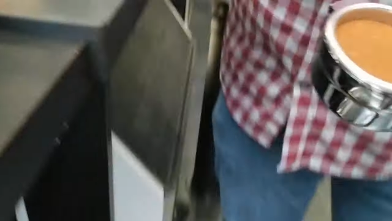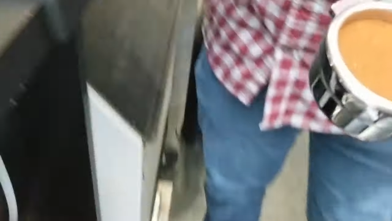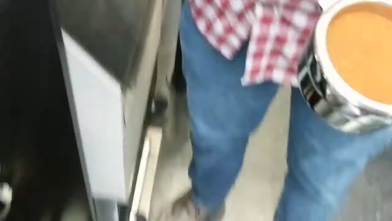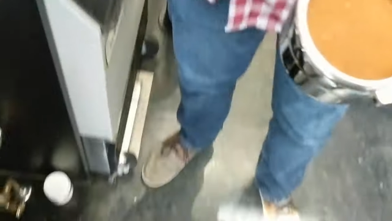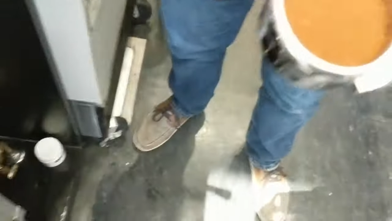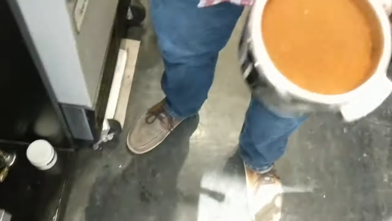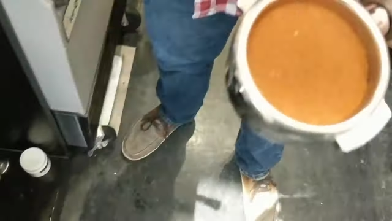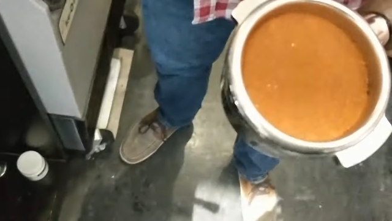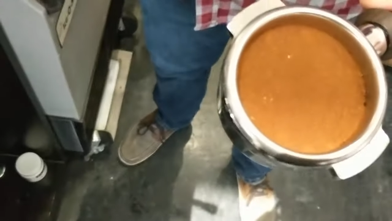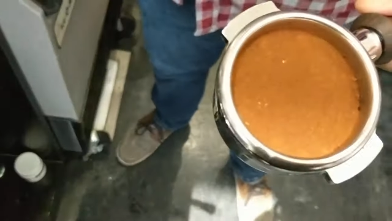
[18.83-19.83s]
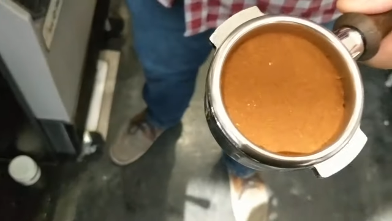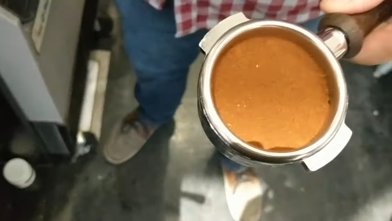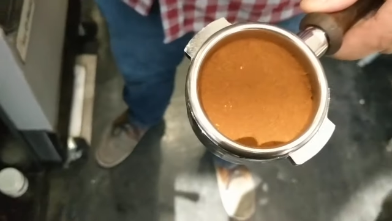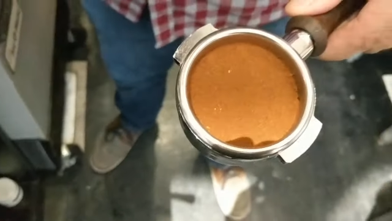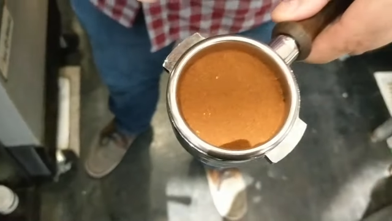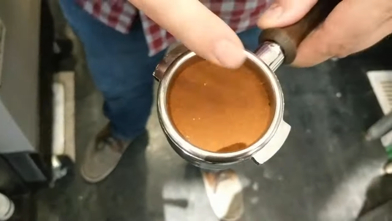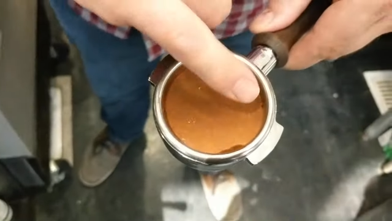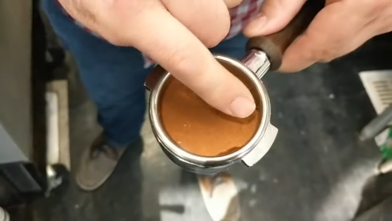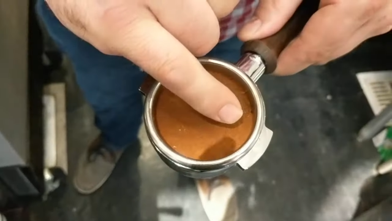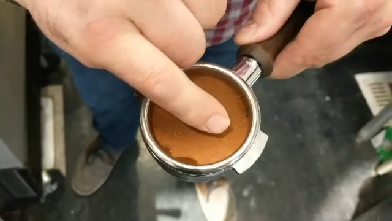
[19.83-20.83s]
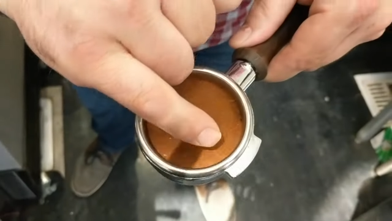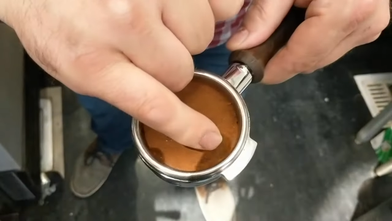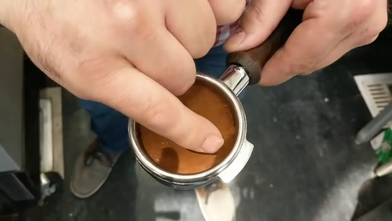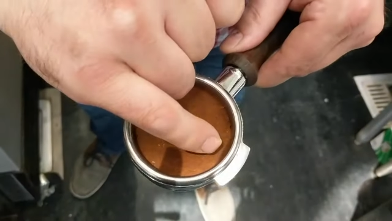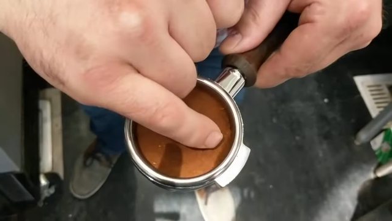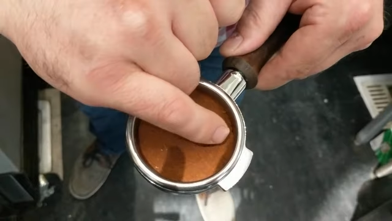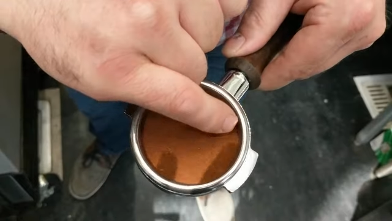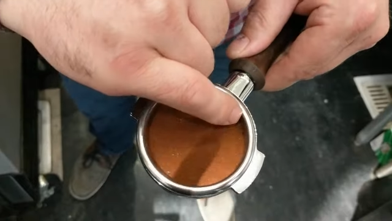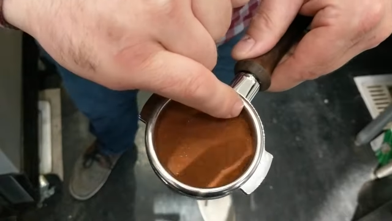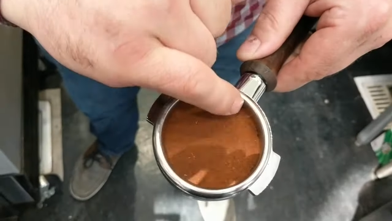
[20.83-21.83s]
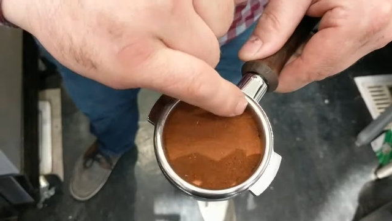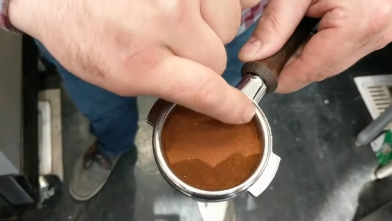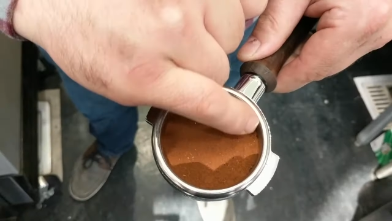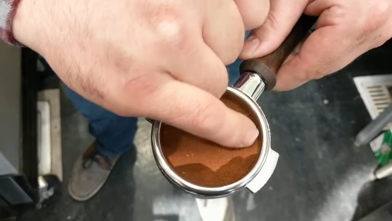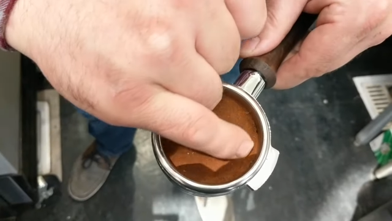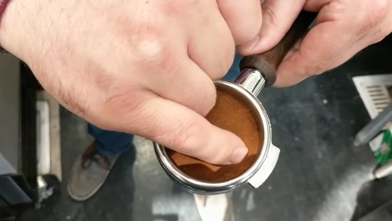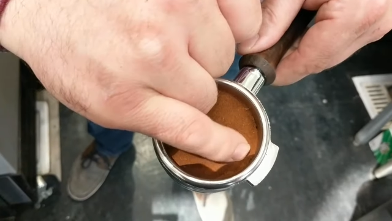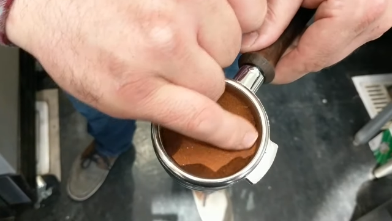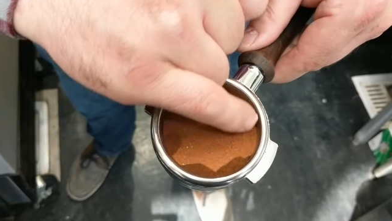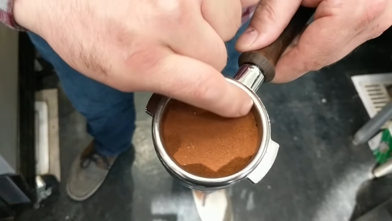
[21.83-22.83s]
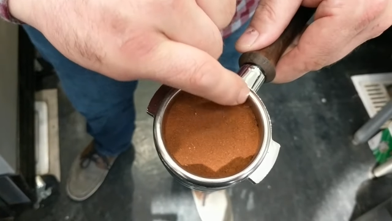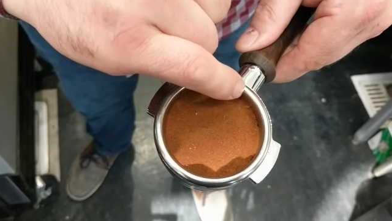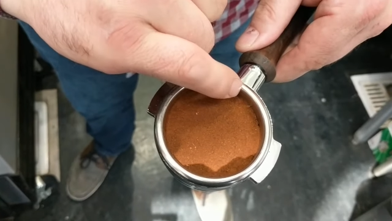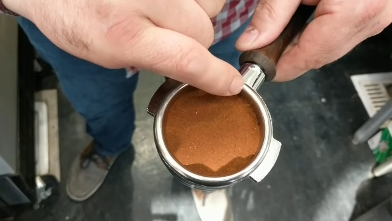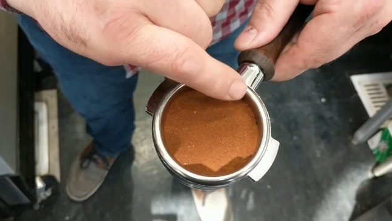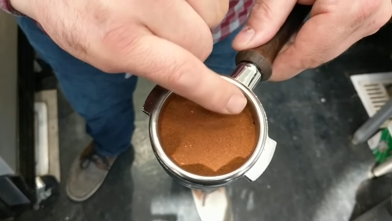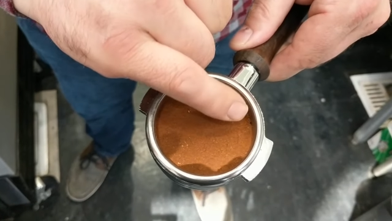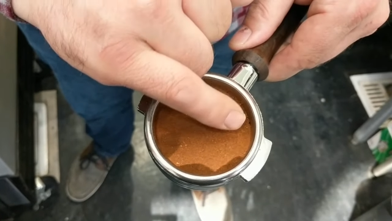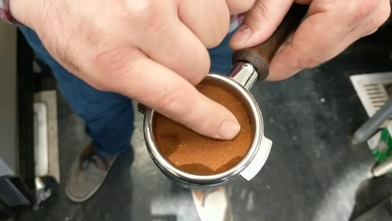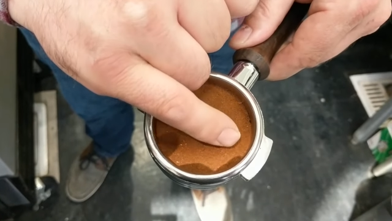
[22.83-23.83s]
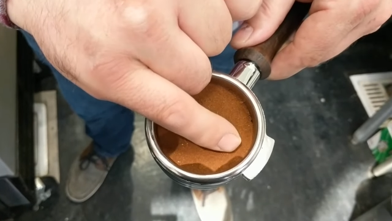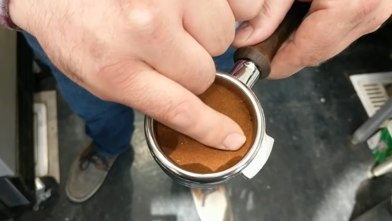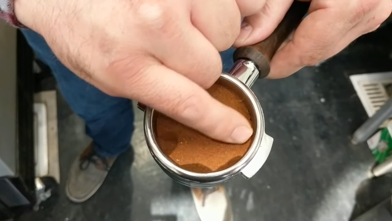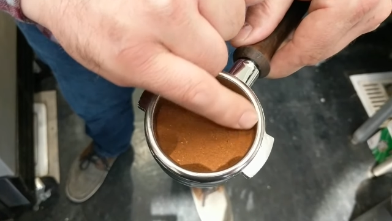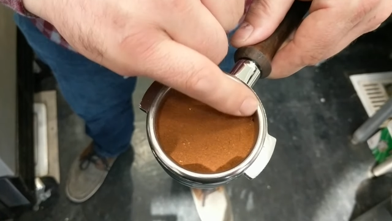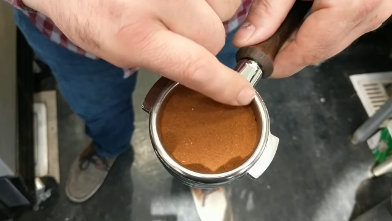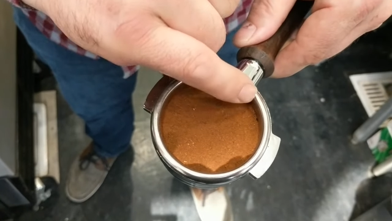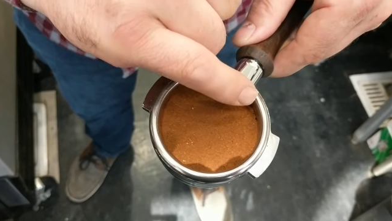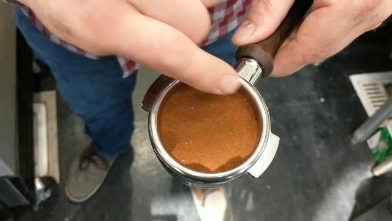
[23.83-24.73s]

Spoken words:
No face is visible, so there are no lips to read.